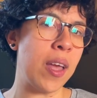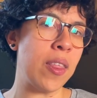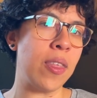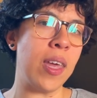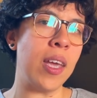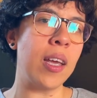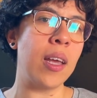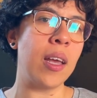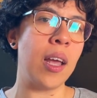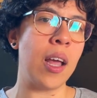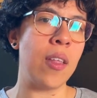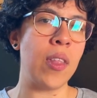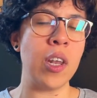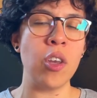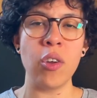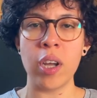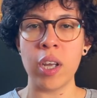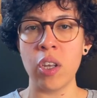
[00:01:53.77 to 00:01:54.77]
I think, and
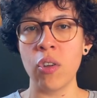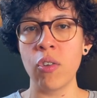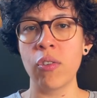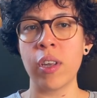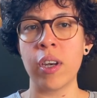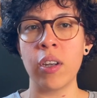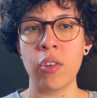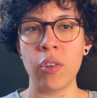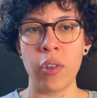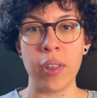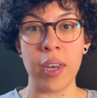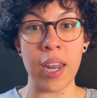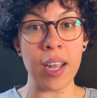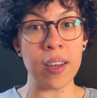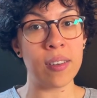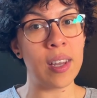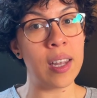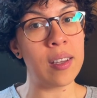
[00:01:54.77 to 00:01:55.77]
then you can use it until the
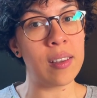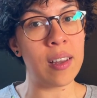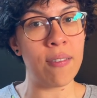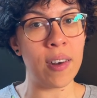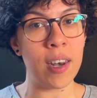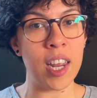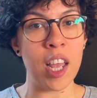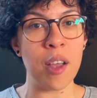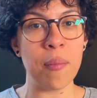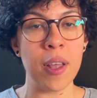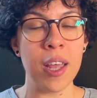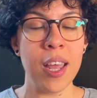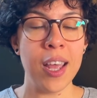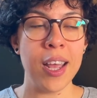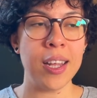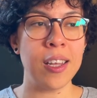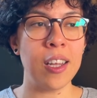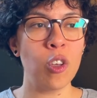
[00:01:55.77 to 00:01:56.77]
next day, 7 a.m.
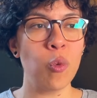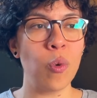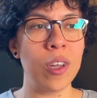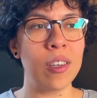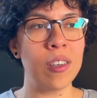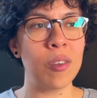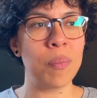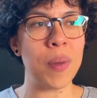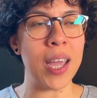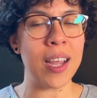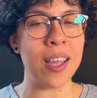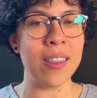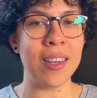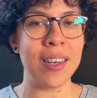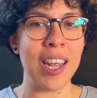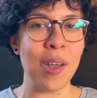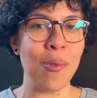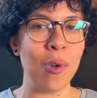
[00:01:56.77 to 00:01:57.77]
This was back in
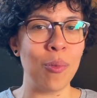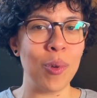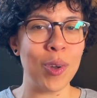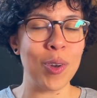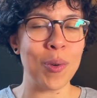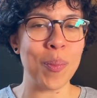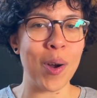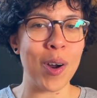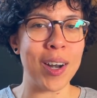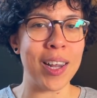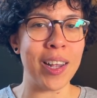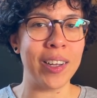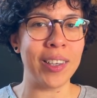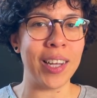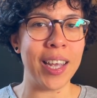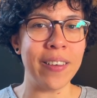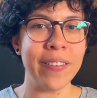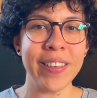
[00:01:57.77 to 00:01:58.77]
the day when we could party all
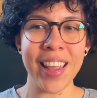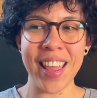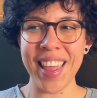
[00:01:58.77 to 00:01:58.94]
night.